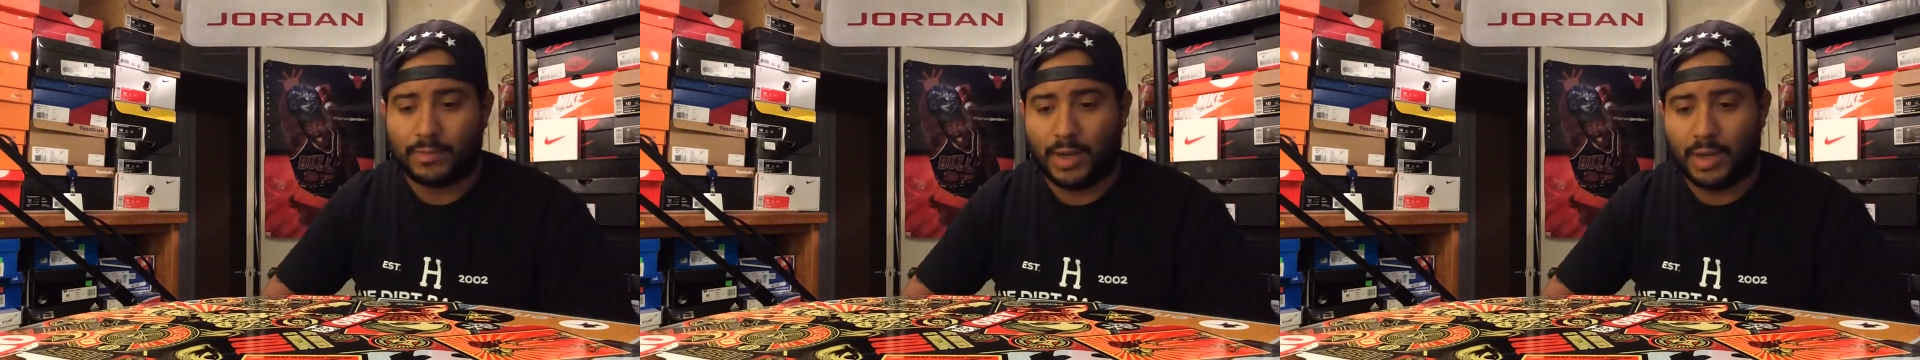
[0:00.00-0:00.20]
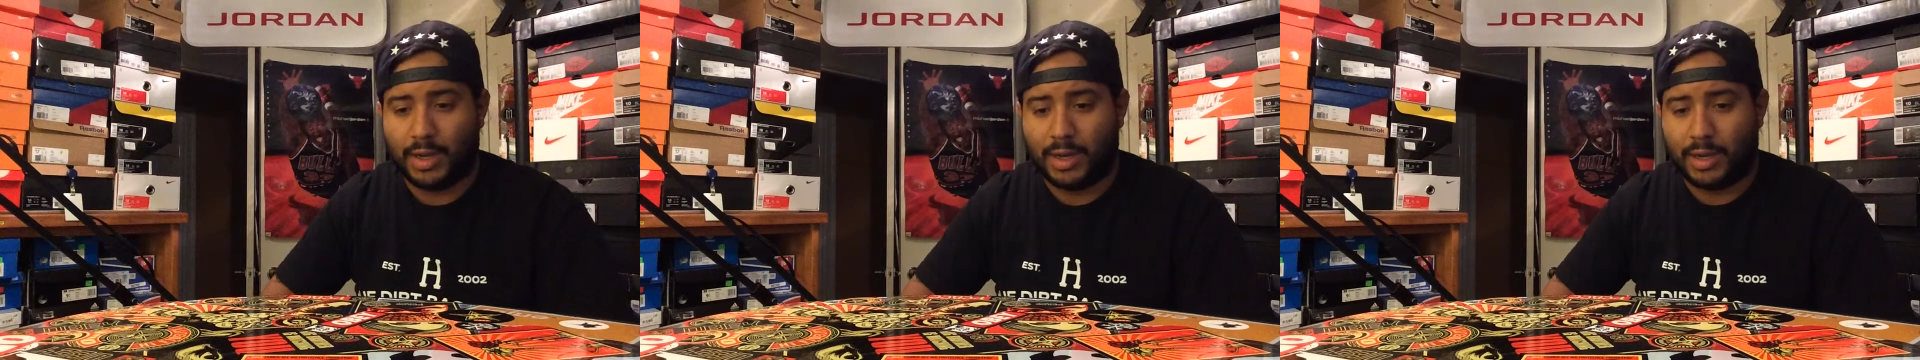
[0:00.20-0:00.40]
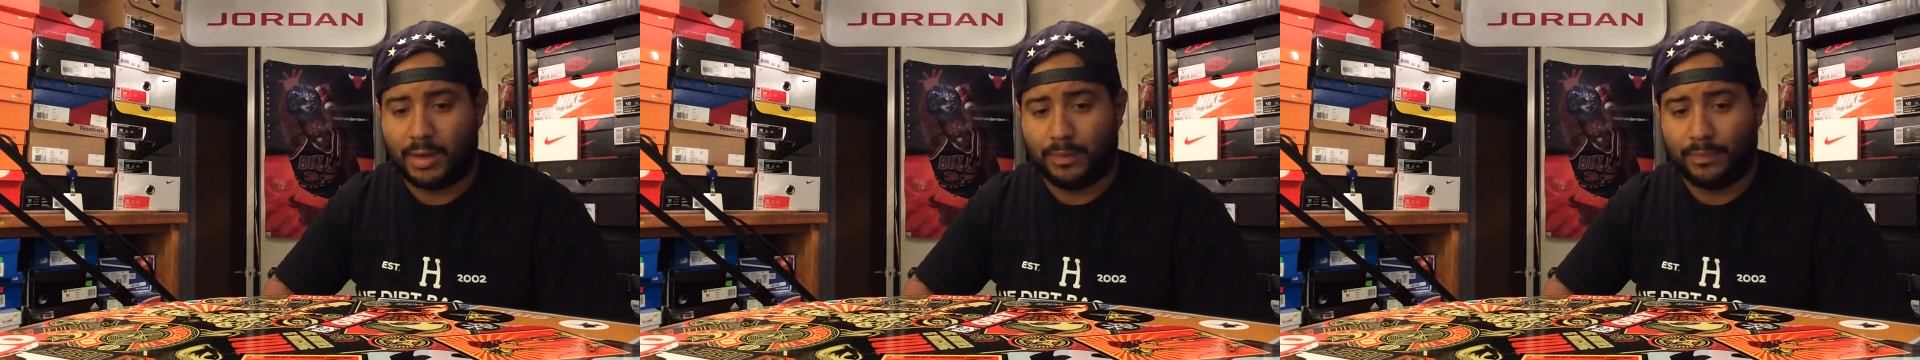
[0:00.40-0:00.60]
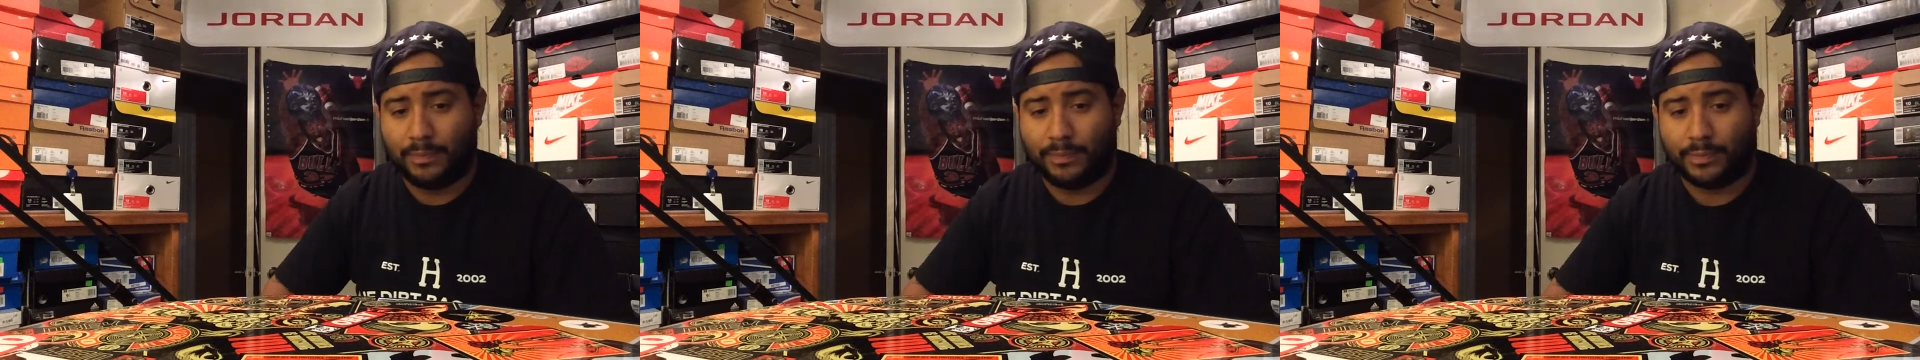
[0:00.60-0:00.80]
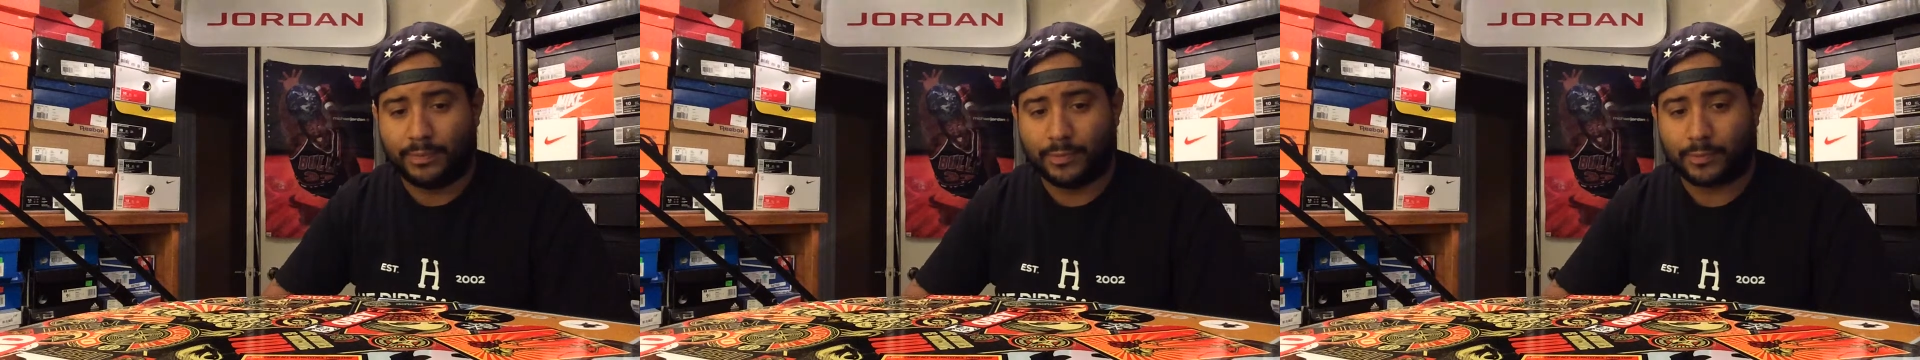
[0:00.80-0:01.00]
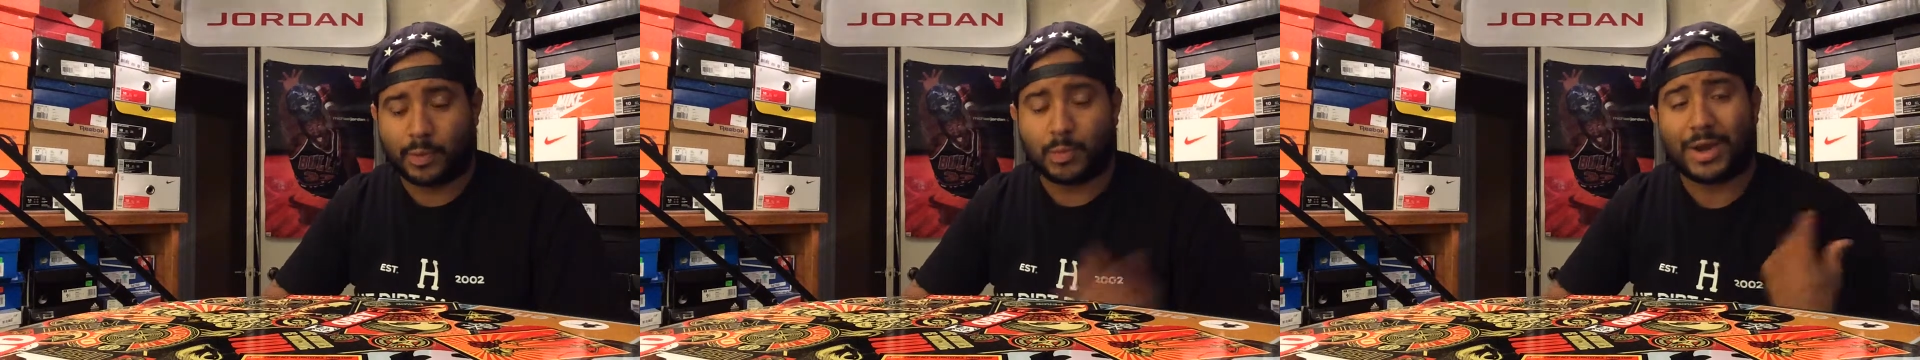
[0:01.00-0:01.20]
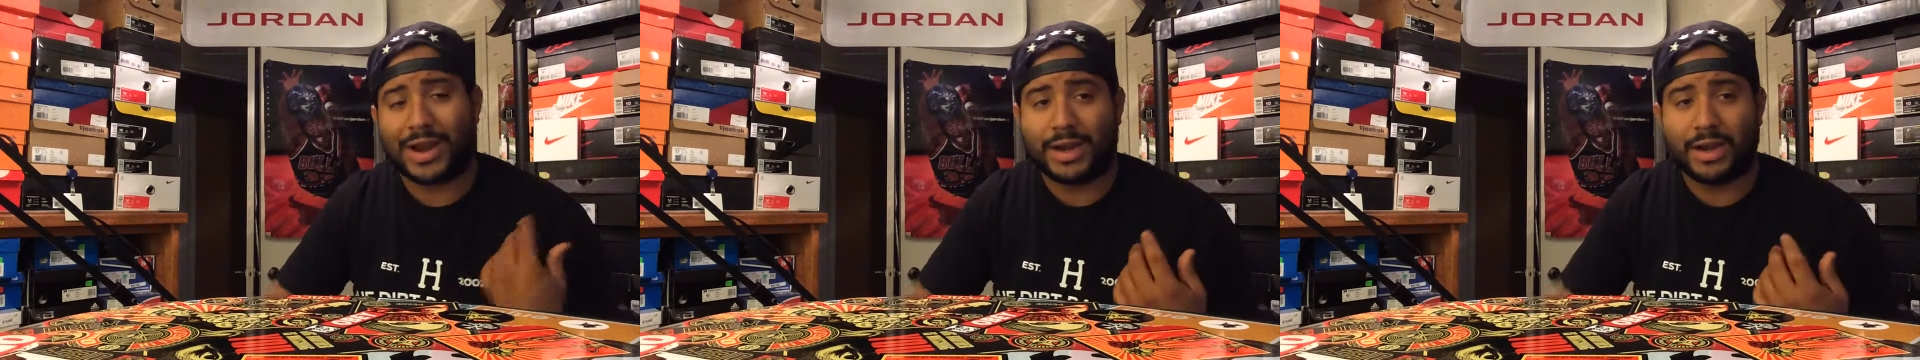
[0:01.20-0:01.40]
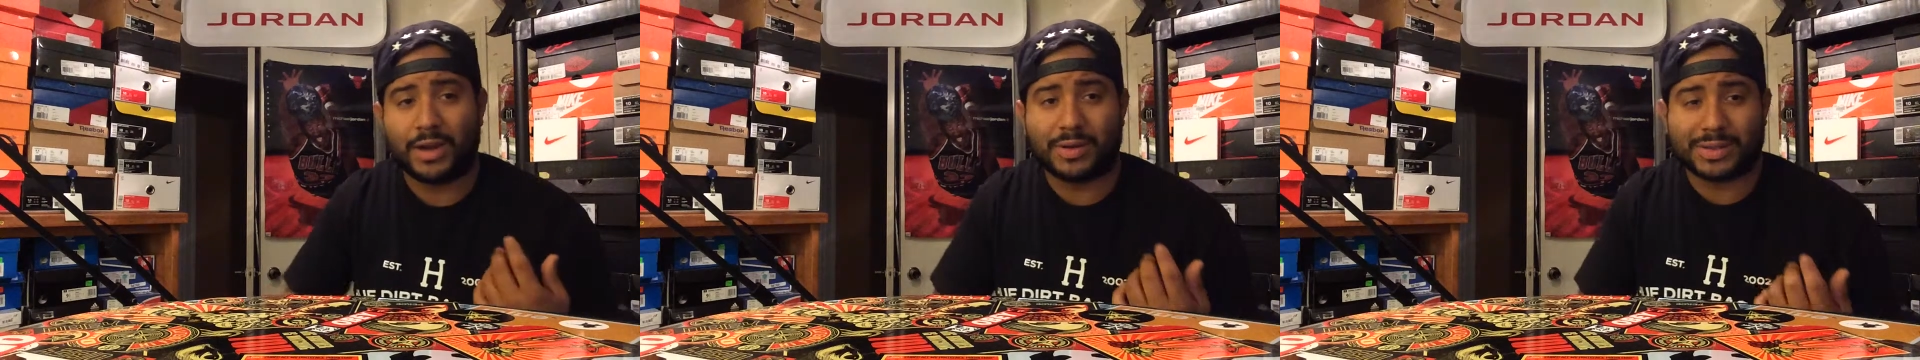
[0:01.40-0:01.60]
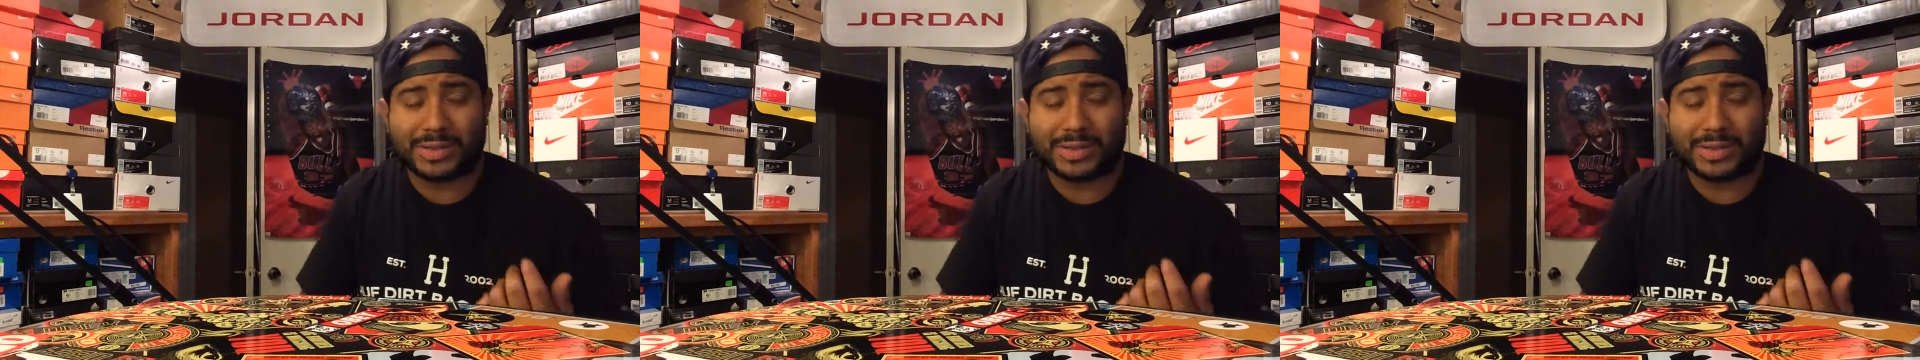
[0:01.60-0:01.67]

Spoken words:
From what I know,